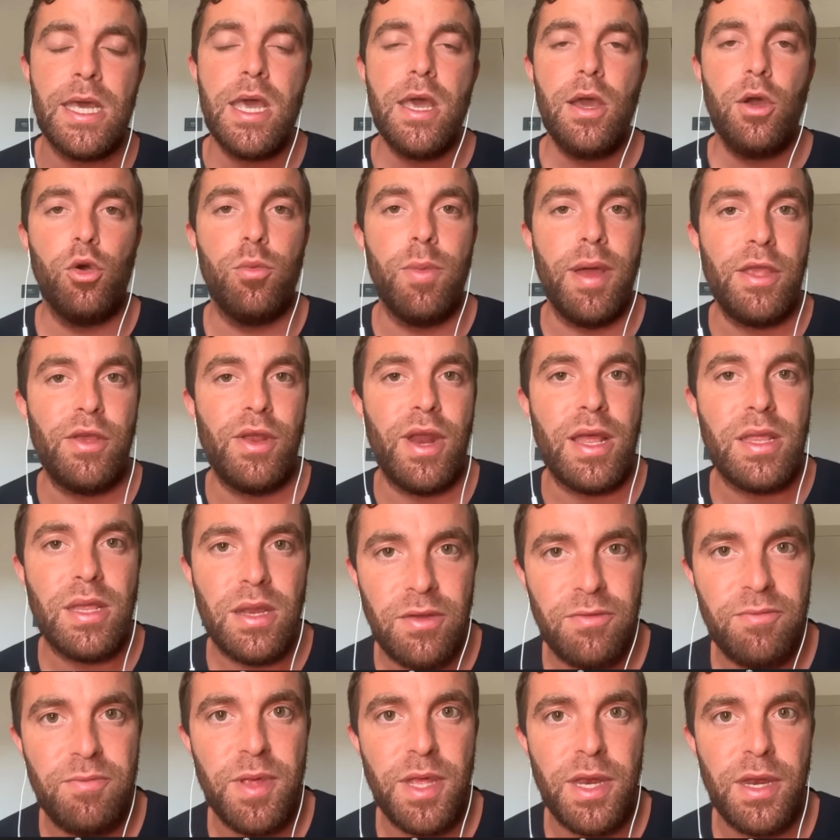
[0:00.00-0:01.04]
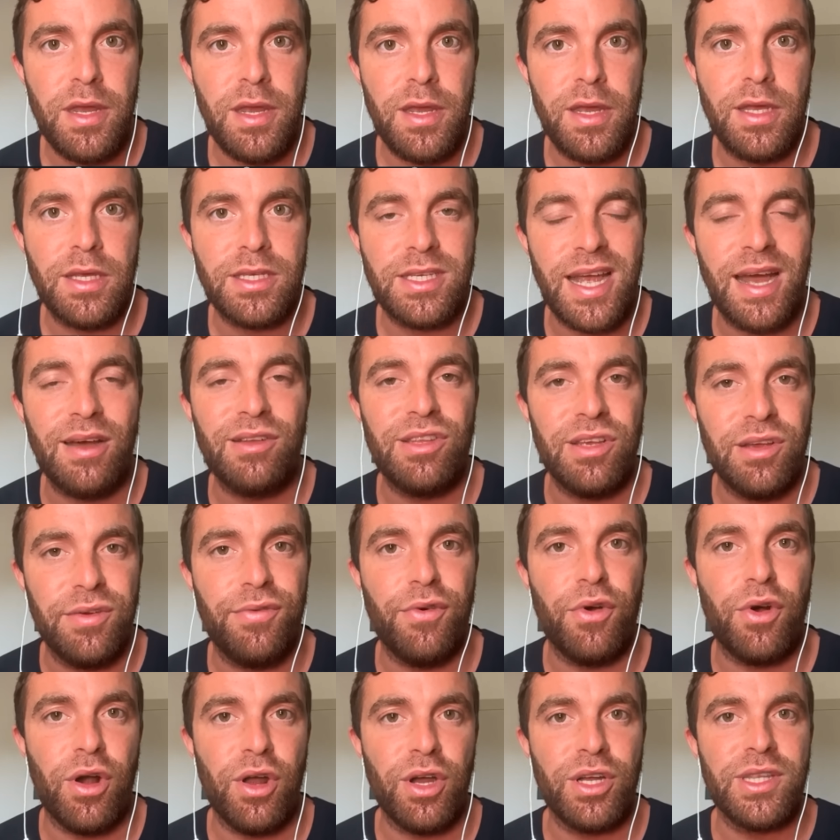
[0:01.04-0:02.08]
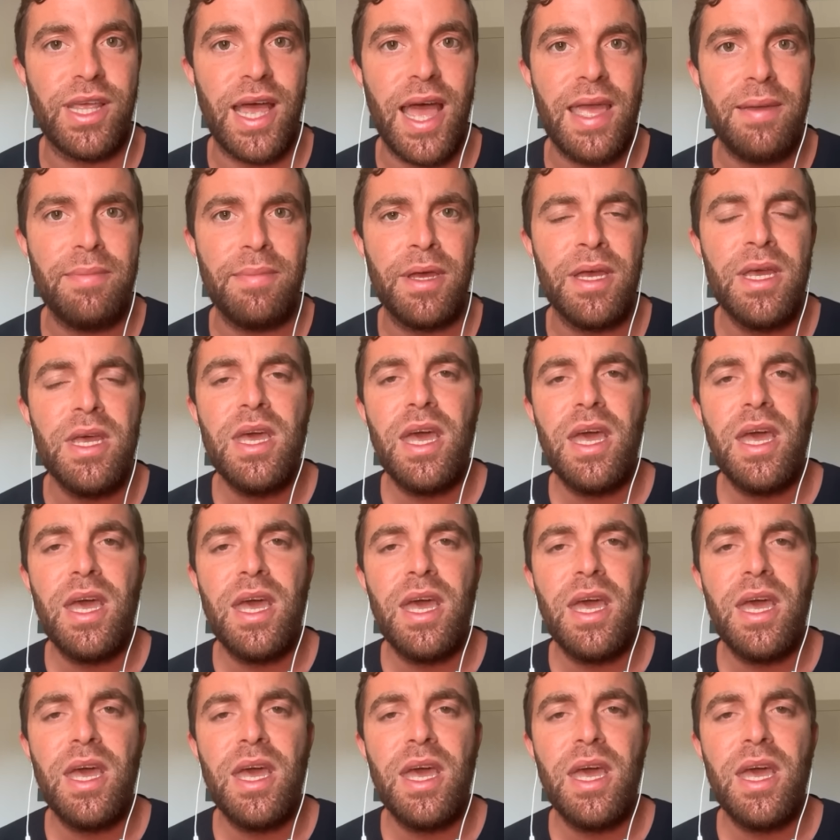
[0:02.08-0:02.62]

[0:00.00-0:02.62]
who Man United have been scouting for a long time,